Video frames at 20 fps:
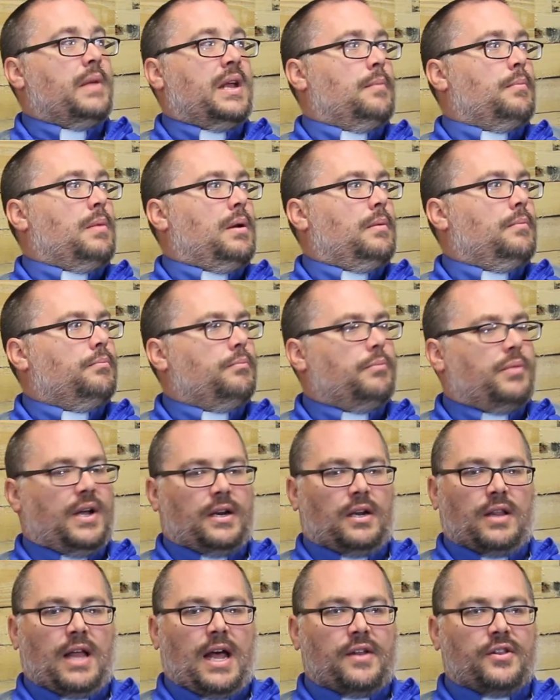minimum, but
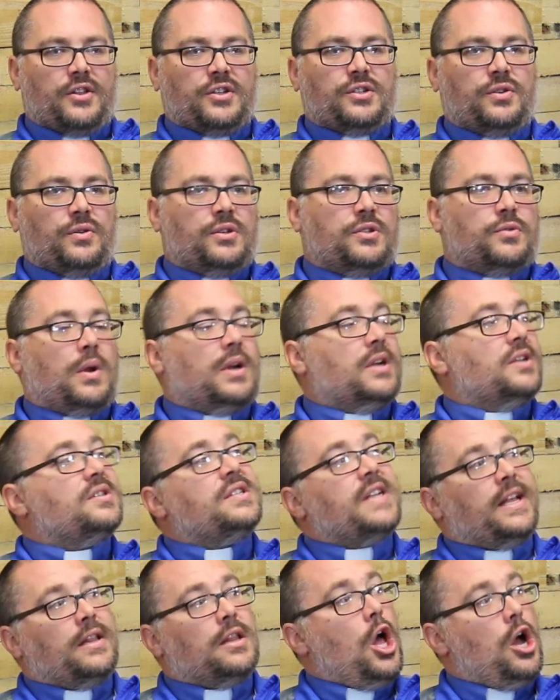a lot of the students want to
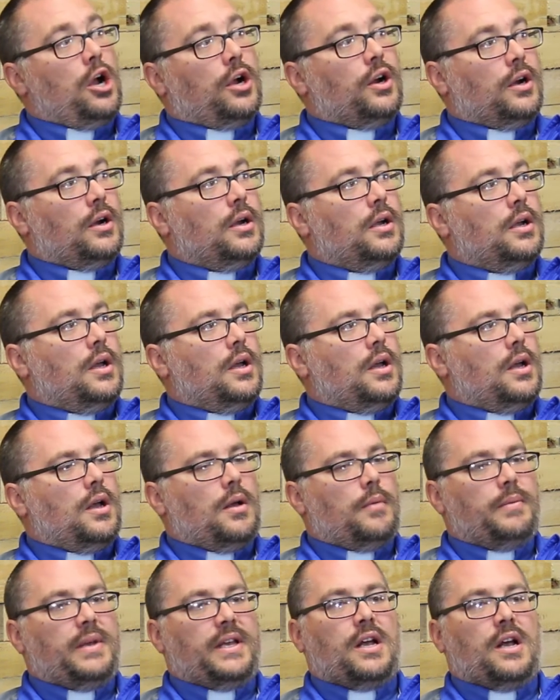stay longer
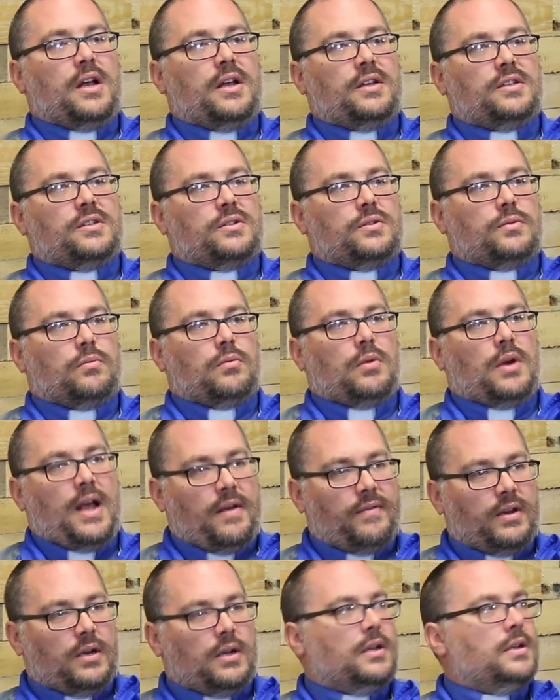because we're
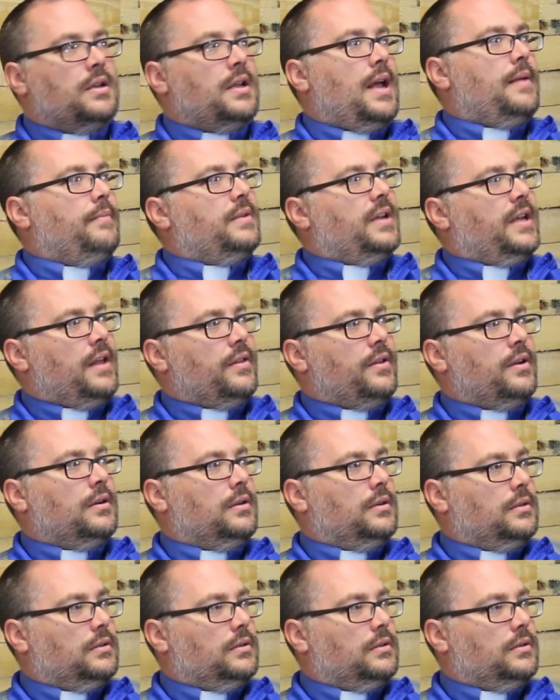having a good time together.